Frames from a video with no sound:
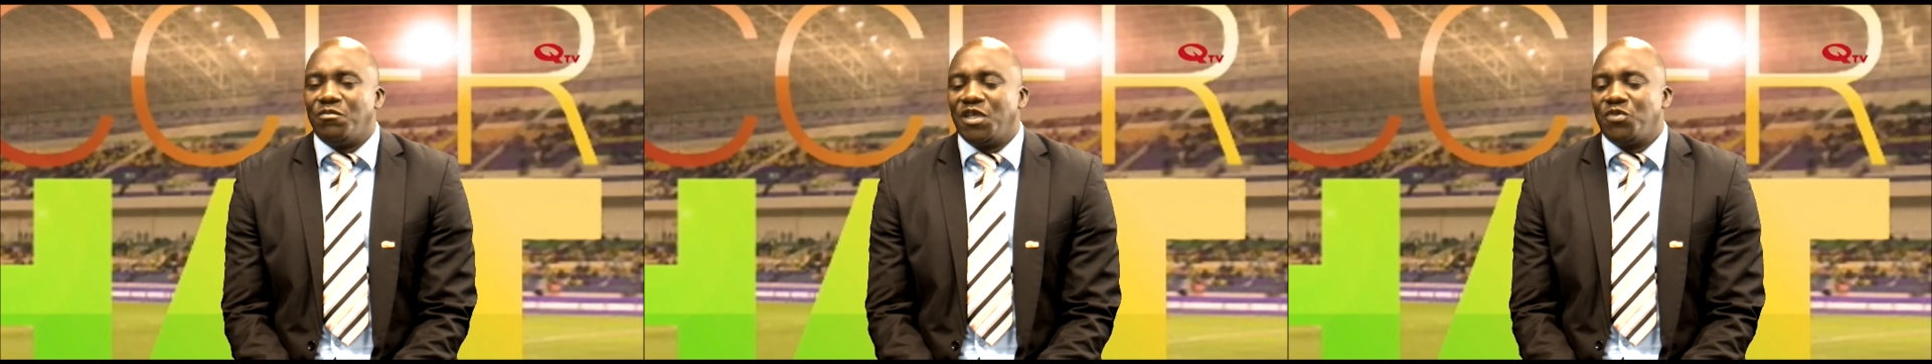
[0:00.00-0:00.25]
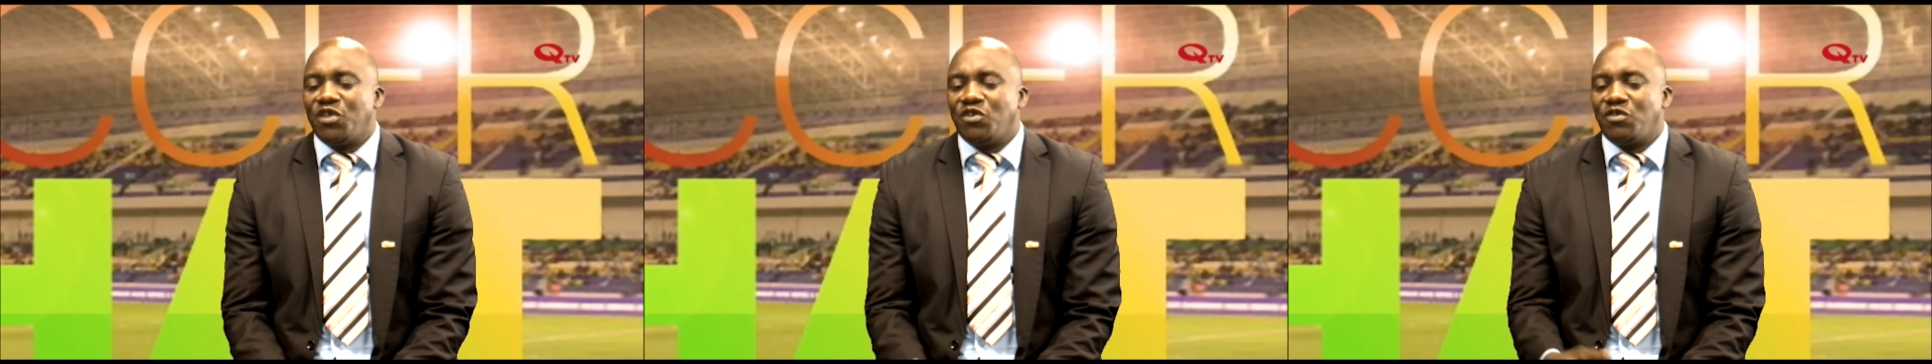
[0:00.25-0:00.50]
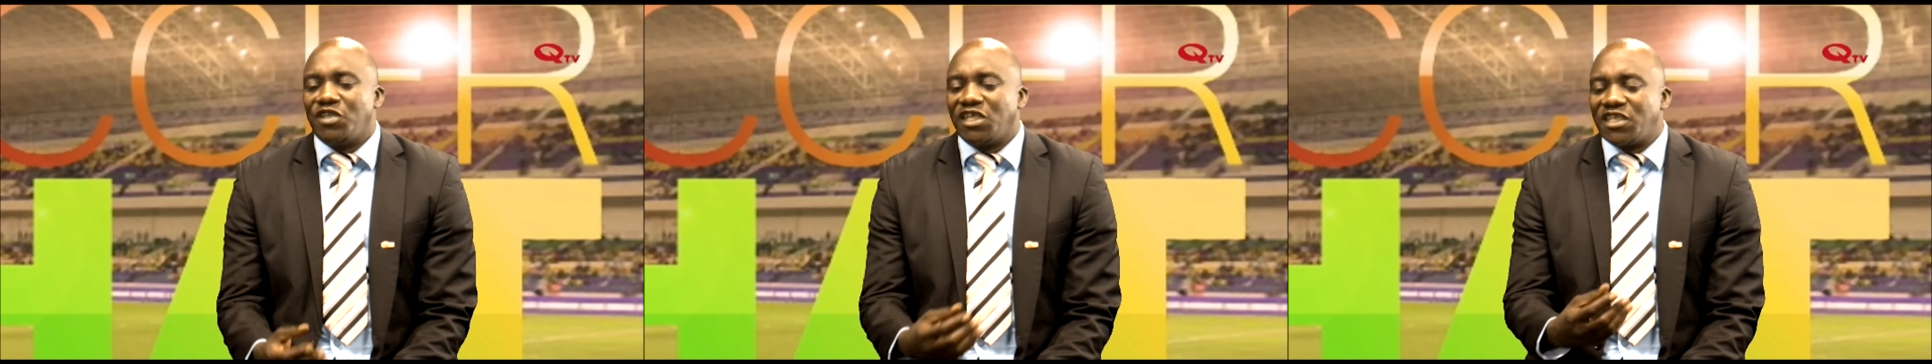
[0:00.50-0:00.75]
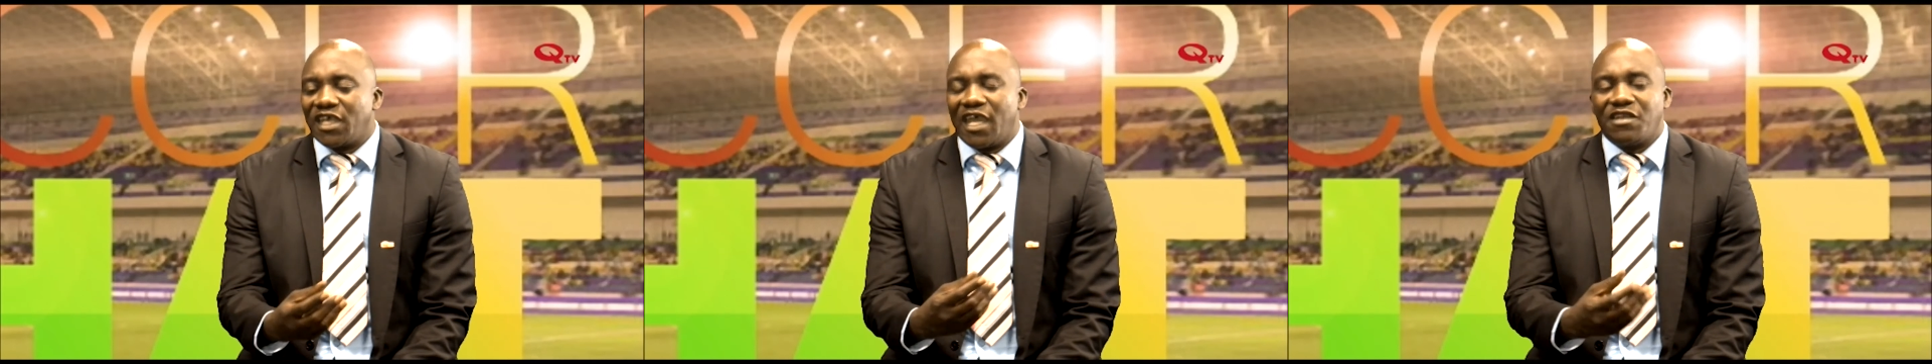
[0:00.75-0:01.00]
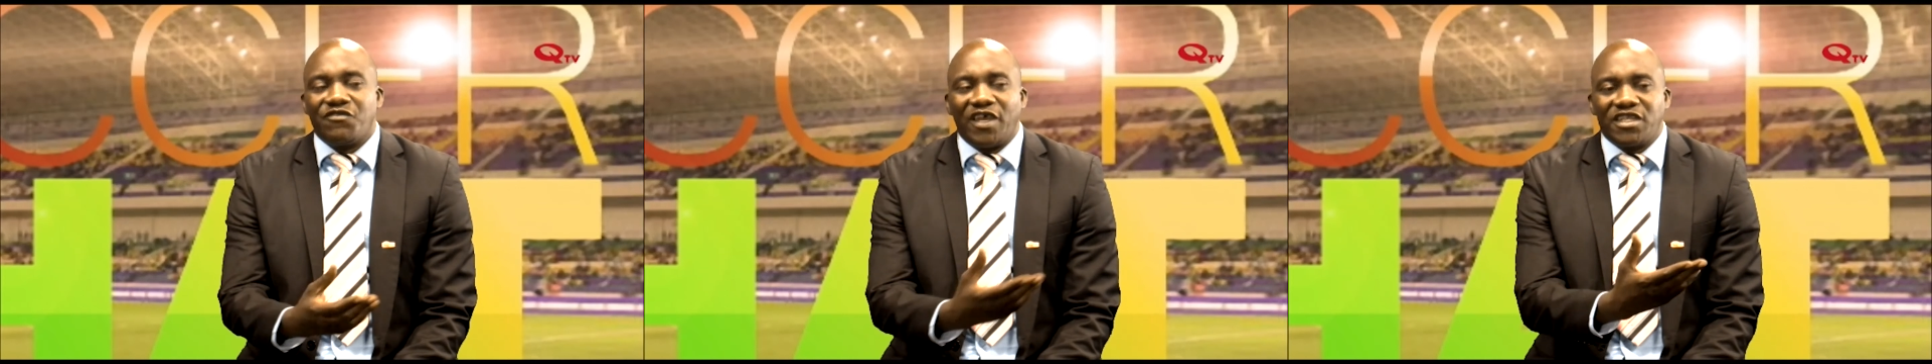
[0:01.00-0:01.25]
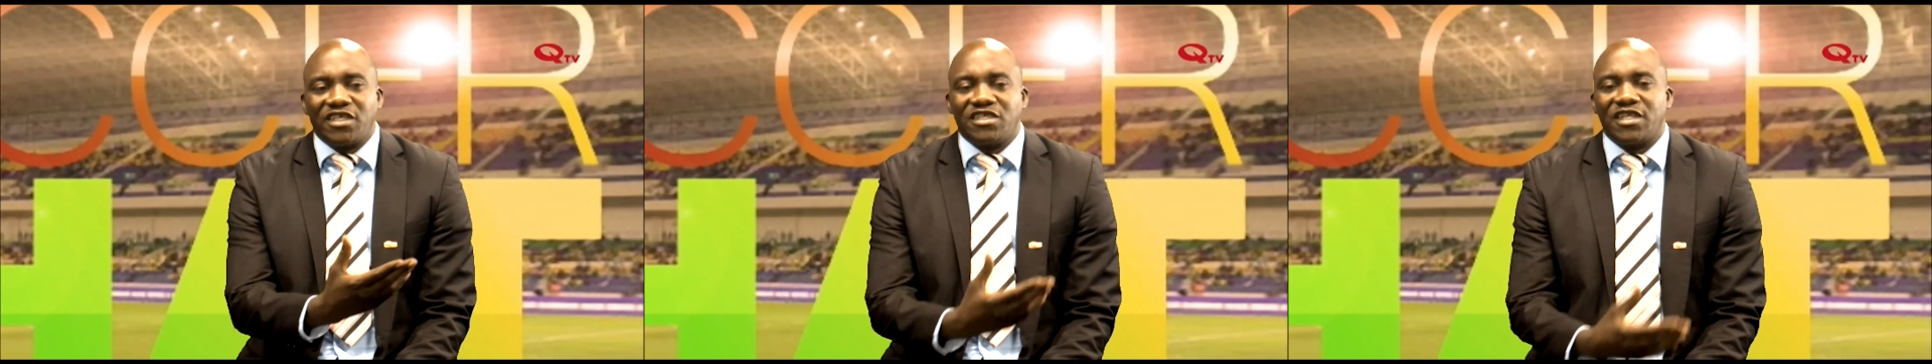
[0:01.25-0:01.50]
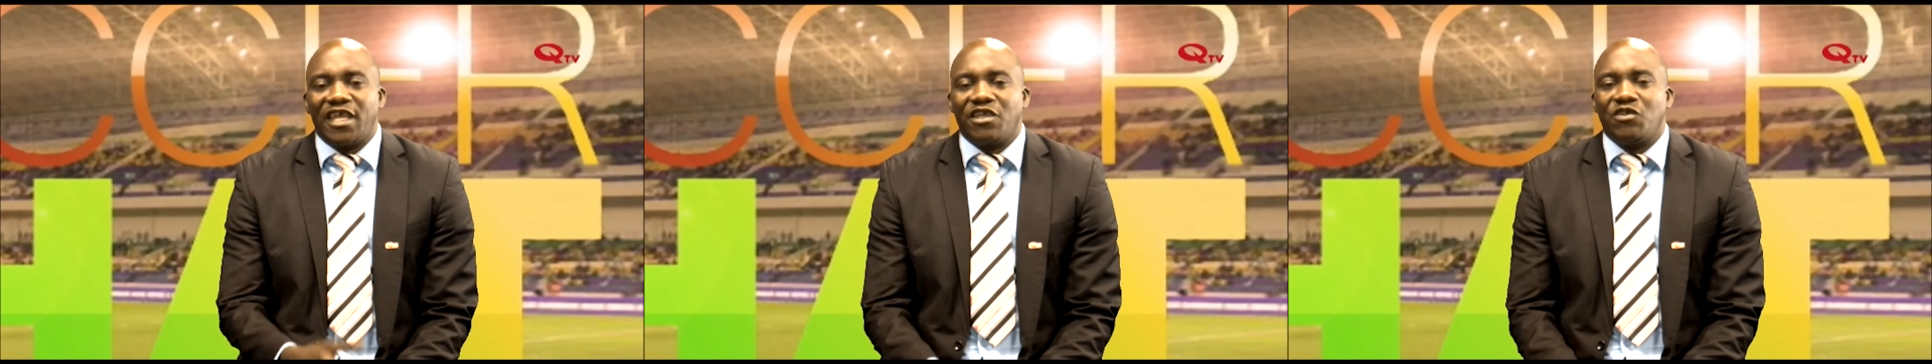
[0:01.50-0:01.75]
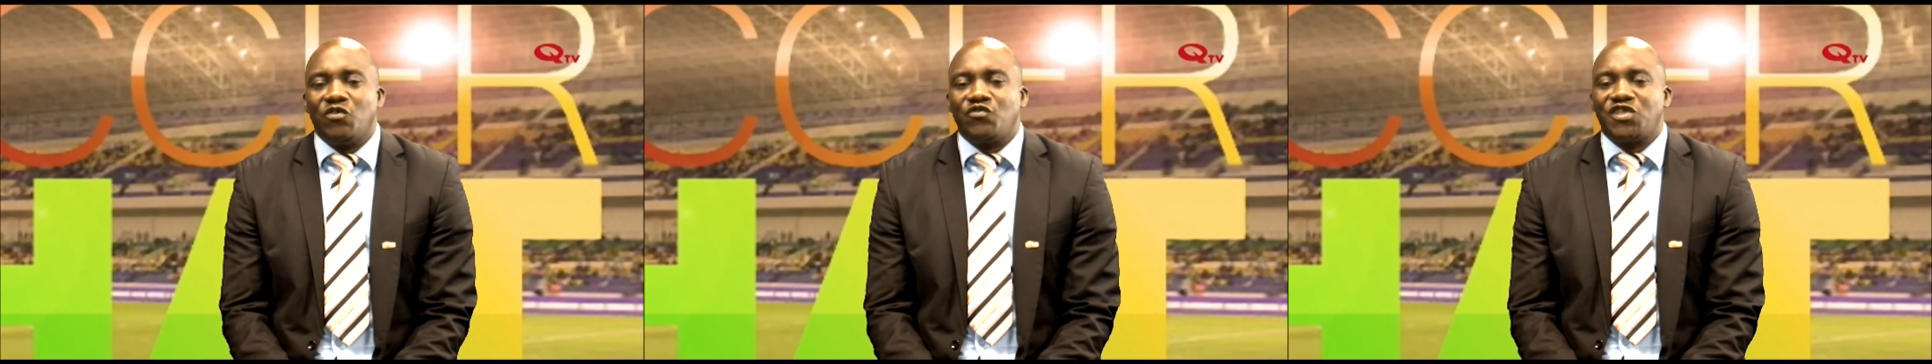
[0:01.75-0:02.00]
maybe they take advantage,
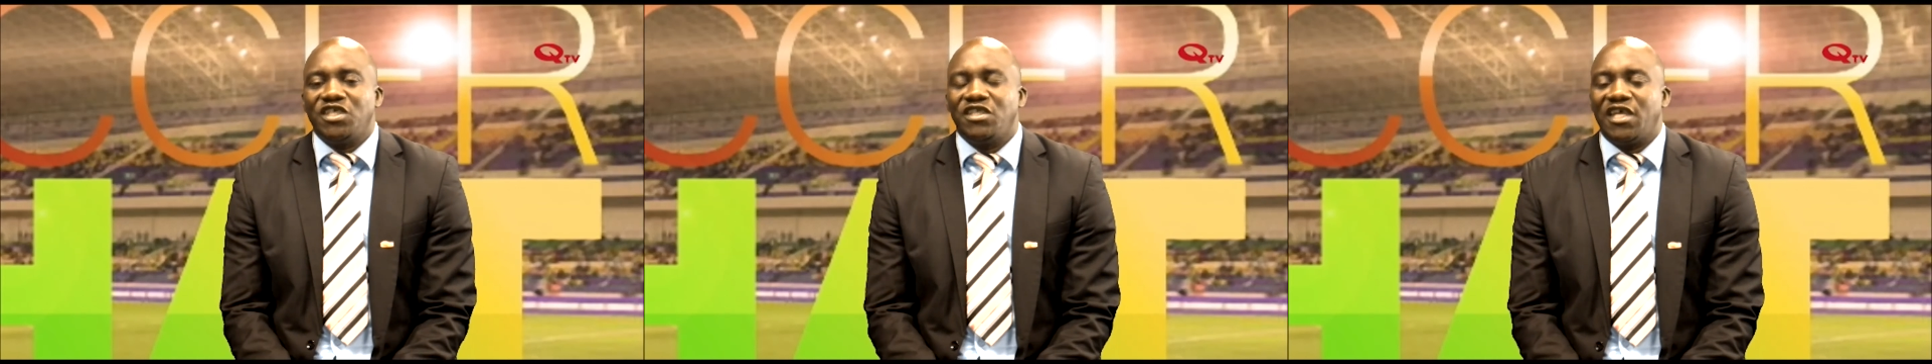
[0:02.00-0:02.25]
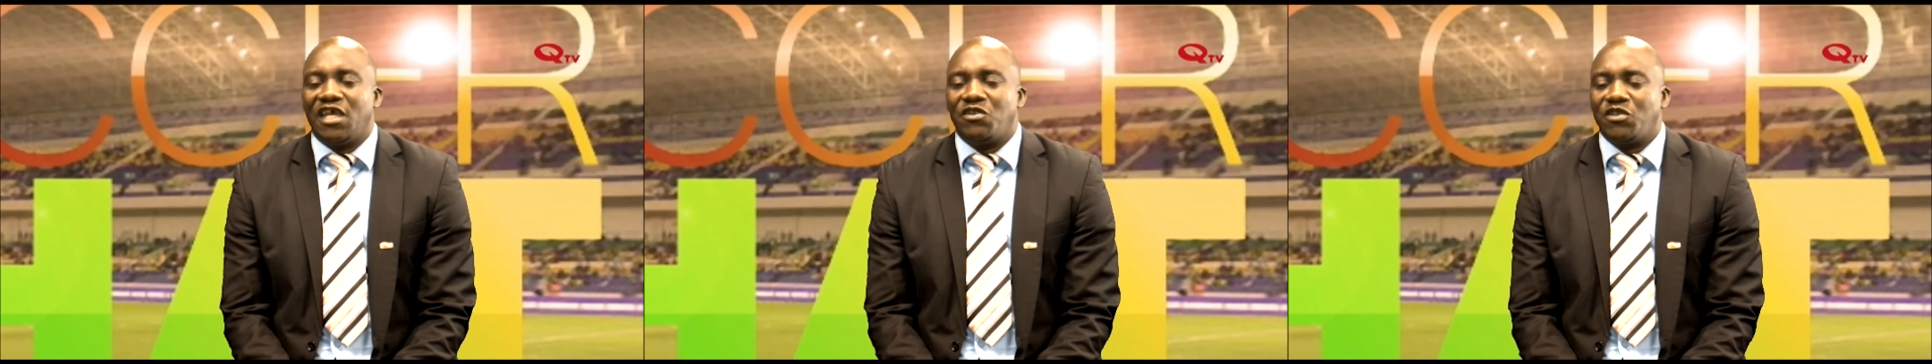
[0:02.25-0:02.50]
like you've seen there.